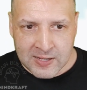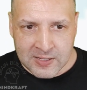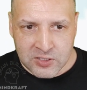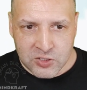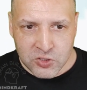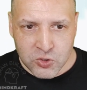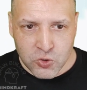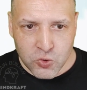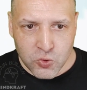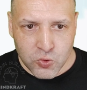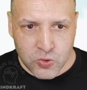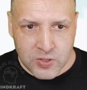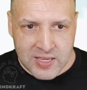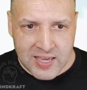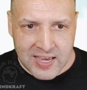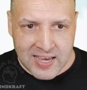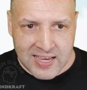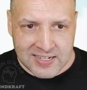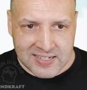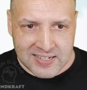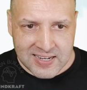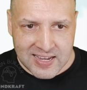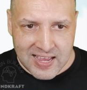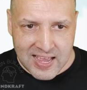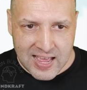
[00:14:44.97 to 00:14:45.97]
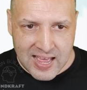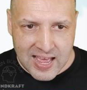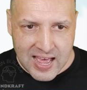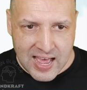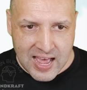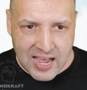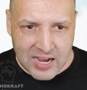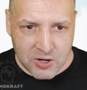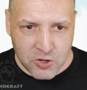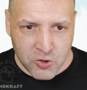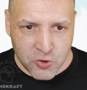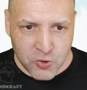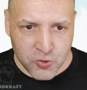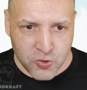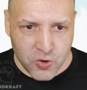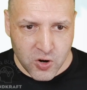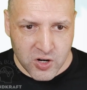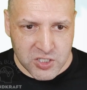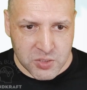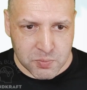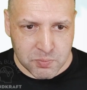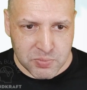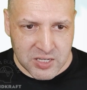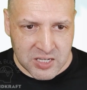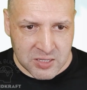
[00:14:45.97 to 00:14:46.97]
you get a
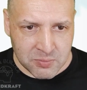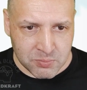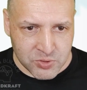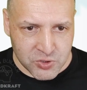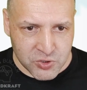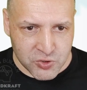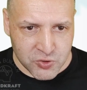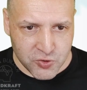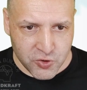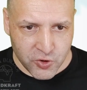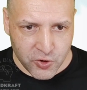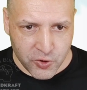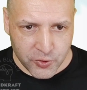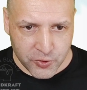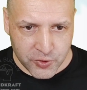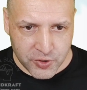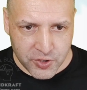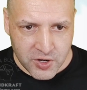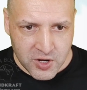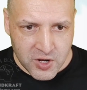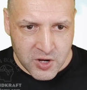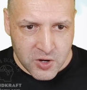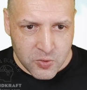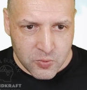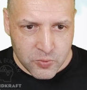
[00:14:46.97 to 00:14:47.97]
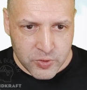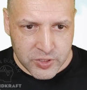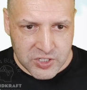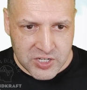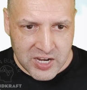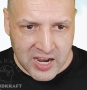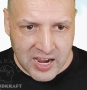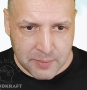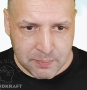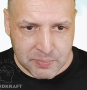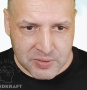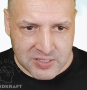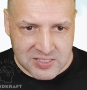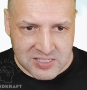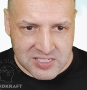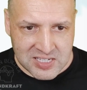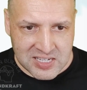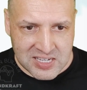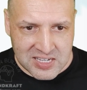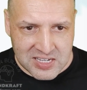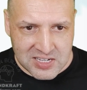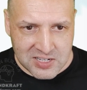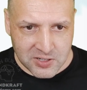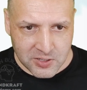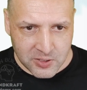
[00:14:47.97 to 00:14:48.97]
crossbeam stroke, which happens
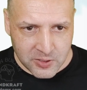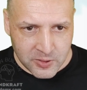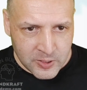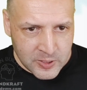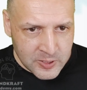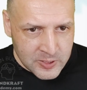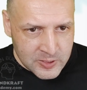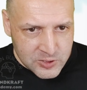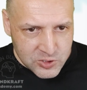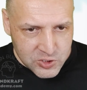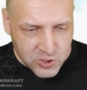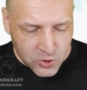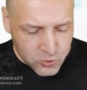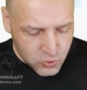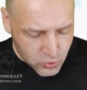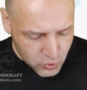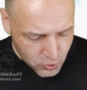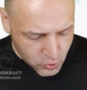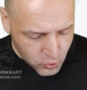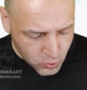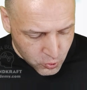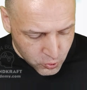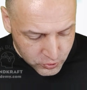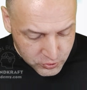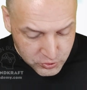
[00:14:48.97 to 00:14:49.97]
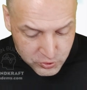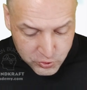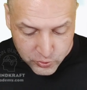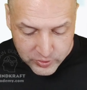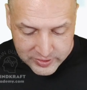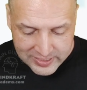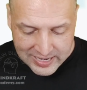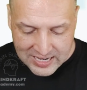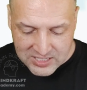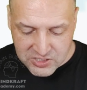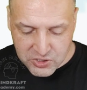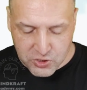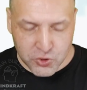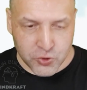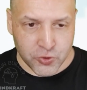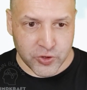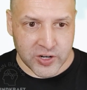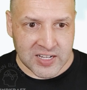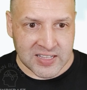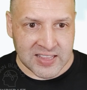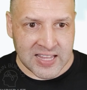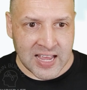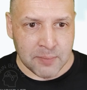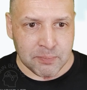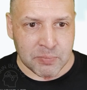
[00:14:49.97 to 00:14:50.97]
here. So you could do it as a tree
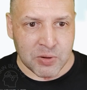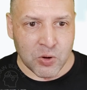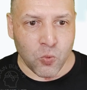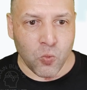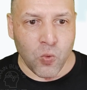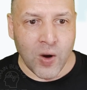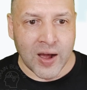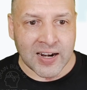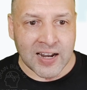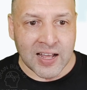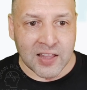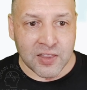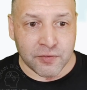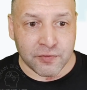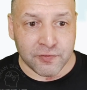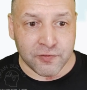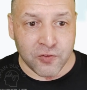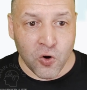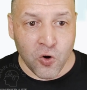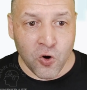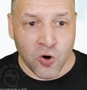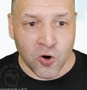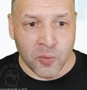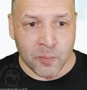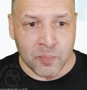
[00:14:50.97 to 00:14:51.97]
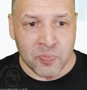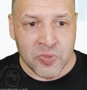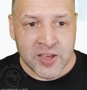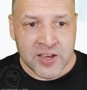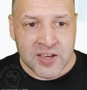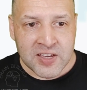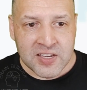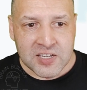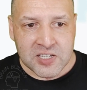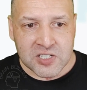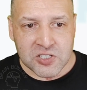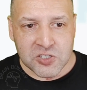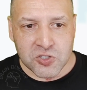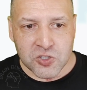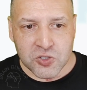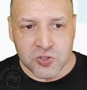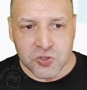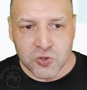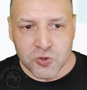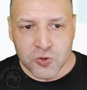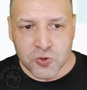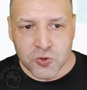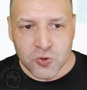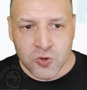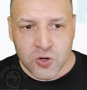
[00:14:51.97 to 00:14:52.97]
in that, but one other form is to
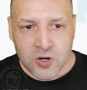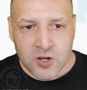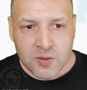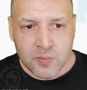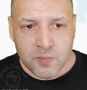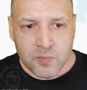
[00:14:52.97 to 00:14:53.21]
do